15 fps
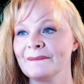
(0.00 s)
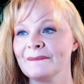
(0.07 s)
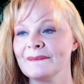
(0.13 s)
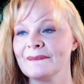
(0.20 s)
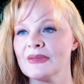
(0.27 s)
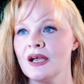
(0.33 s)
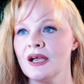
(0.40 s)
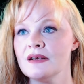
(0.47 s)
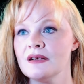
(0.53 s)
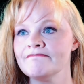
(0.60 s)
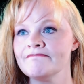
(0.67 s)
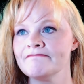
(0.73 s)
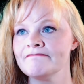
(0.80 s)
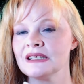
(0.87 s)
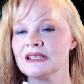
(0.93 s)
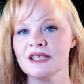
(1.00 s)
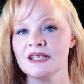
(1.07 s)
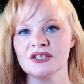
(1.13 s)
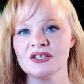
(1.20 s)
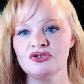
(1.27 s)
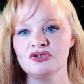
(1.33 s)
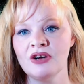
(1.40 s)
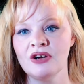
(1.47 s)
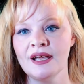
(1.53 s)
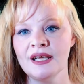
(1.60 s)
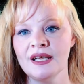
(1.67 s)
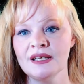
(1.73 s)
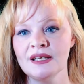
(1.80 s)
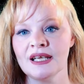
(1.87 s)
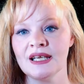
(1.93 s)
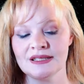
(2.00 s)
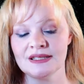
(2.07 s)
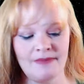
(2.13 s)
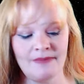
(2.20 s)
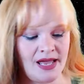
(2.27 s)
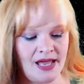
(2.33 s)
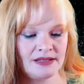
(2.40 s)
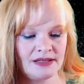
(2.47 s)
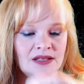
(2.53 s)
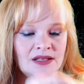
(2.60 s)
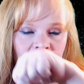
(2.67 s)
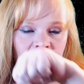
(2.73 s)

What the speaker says: It's not too drying. It is matte.